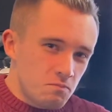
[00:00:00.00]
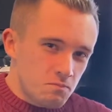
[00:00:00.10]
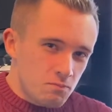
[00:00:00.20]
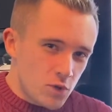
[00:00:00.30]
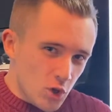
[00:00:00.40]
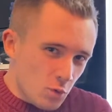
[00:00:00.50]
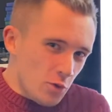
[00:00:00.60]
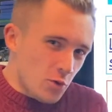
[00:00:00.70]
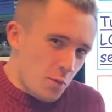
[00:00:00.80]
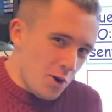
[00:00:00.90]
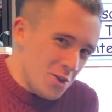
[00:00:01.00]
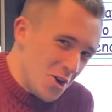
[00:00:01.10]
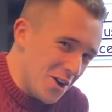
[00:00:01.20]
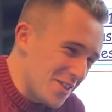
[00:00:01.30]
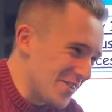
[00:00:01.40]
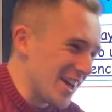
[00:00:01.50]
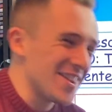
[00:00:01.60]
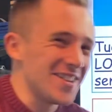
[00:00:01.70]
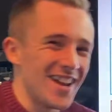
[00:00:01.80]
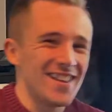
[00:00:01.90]
Just want to apologise for
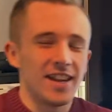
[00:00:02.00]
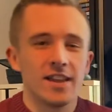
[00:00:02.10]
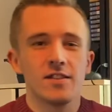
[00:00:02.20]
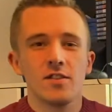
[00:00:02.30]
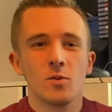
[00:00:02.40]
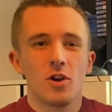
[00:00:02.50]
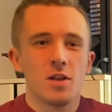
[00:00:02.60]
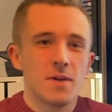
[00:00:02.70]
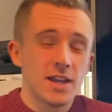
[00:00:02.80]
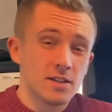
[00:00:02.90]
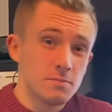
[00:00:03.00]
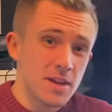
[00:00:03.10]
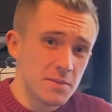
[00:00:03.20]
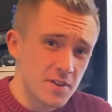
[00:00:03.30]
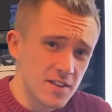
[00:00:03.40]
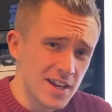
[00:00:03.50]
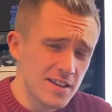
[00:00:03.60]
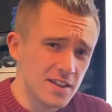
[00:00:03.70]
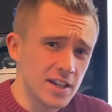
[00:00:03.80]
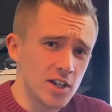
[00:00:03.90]
yesterday's lessons where I made many mistakes,
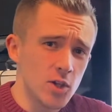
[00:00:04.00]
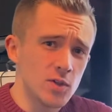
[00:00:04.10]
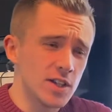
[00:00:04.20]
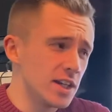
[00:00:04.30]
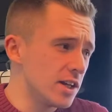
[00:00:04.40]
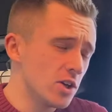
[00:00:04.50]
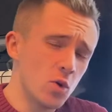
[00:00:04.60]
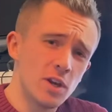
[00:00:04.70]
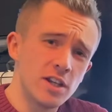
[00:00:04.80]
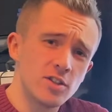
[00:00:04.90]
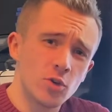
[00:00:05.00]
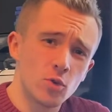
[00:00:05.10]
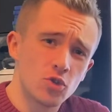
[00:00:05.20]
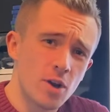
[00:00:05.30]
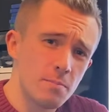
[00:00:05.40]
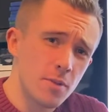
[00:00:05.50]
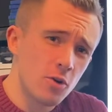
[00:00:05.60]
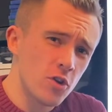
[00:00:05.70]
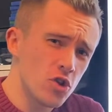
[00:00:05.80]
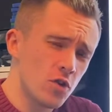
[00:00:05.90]
including calling Donald Trump Boris
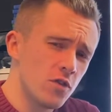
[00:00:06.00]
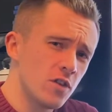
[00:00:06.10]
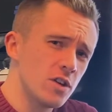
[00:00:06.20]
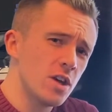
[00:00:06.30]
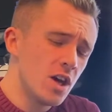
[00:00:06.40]
Johnson,